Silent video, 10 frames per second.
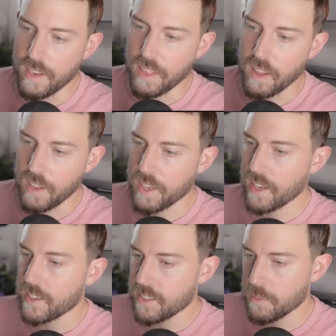in the
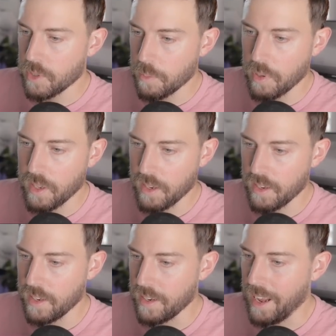Lincoln Assembly Plant
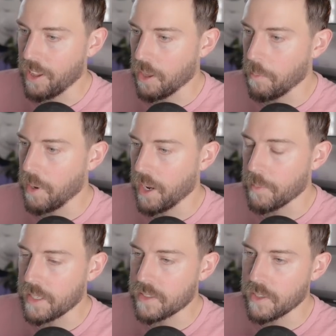in
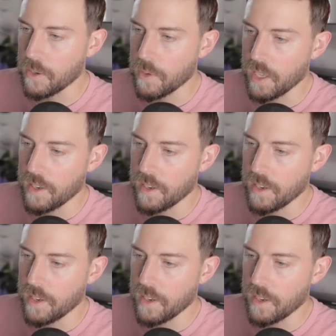Alabama. So,